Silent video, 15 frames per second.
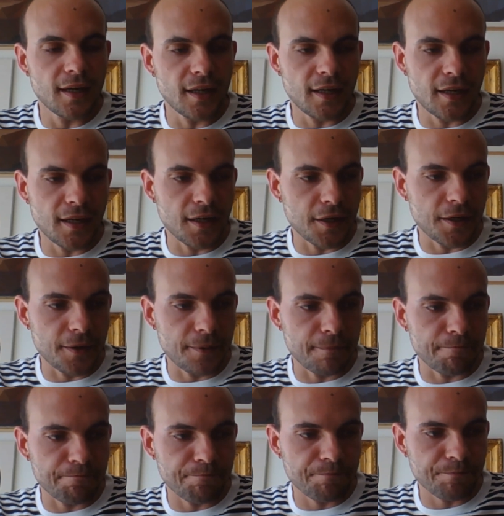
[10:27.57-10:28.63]
uh,
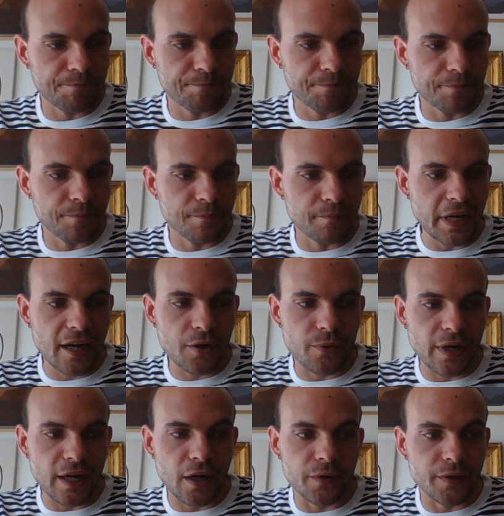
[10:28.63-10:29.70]

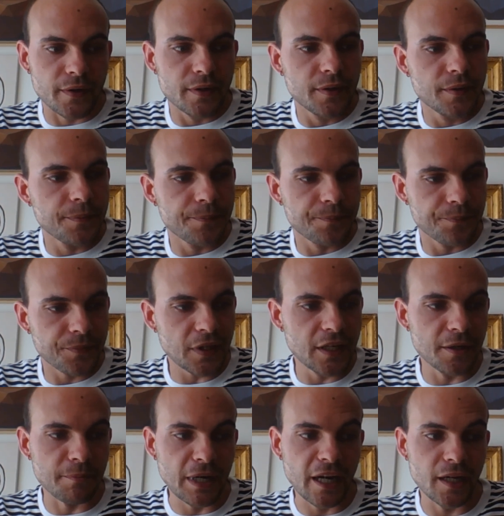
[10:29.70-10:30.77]
background
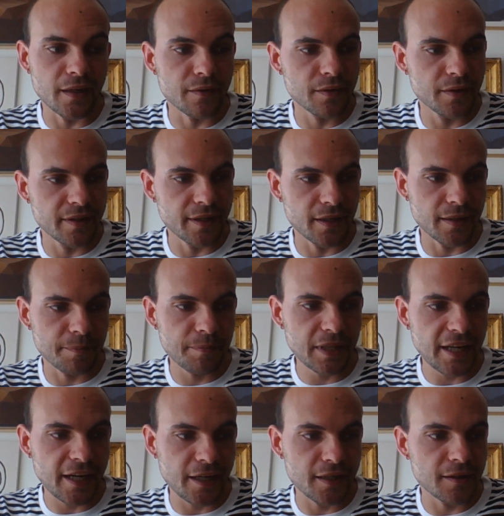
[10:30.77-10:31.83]
in mind, the
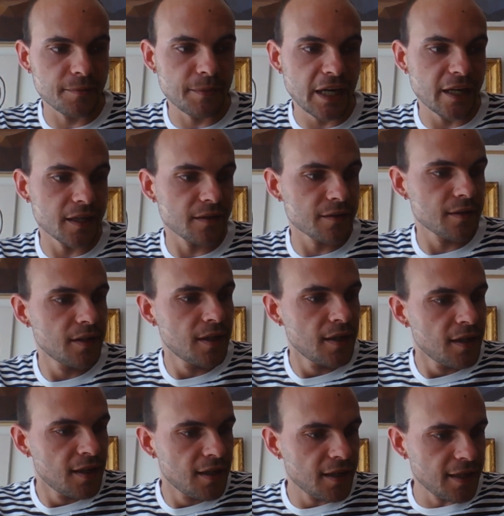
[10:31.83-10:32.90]
plan in mind.
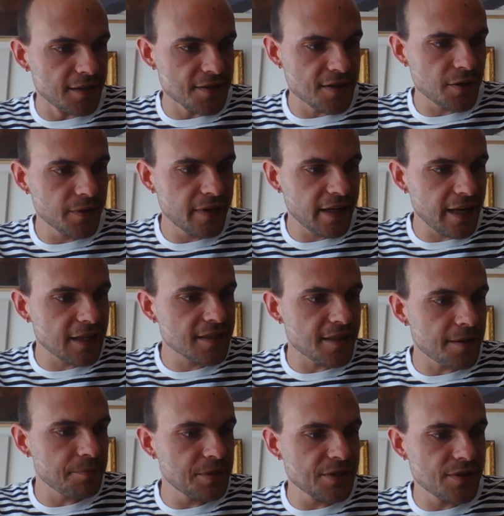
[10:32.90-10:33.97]
And so the next
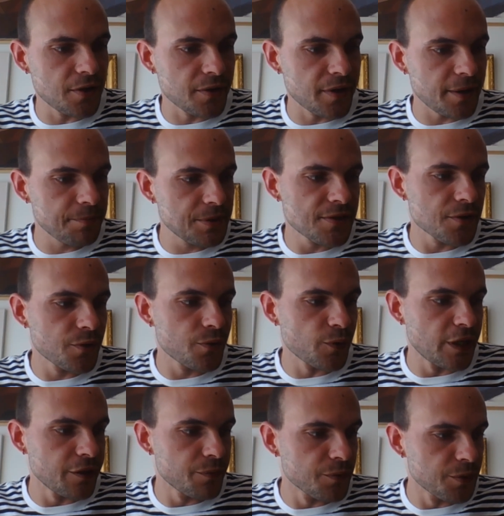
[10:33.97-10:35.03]
episode, episode
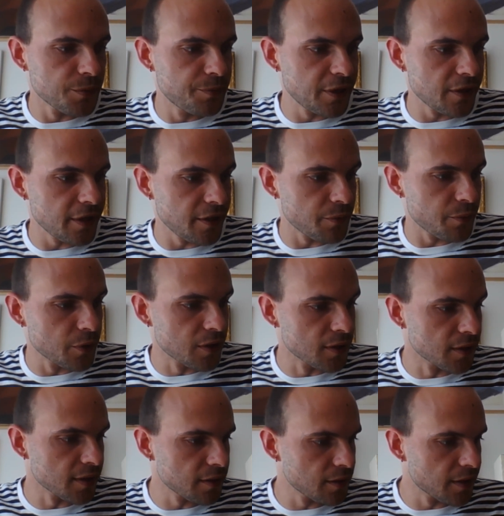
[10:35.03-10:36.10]
one,
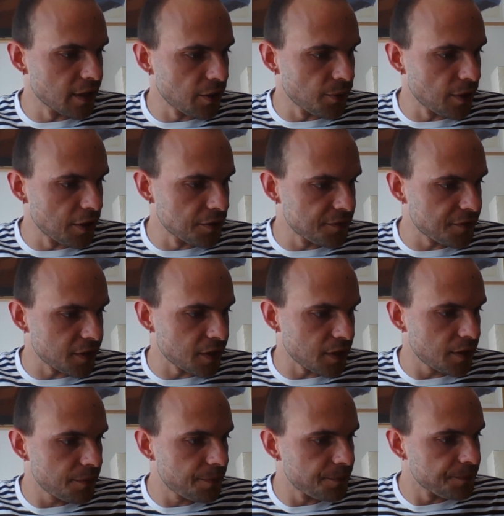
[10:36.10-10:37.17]
will go
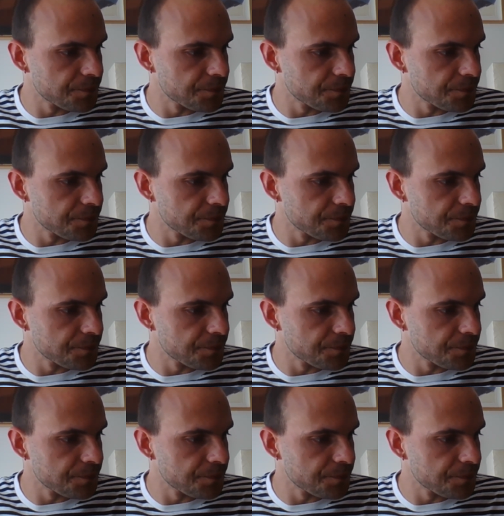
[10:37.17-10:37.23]
over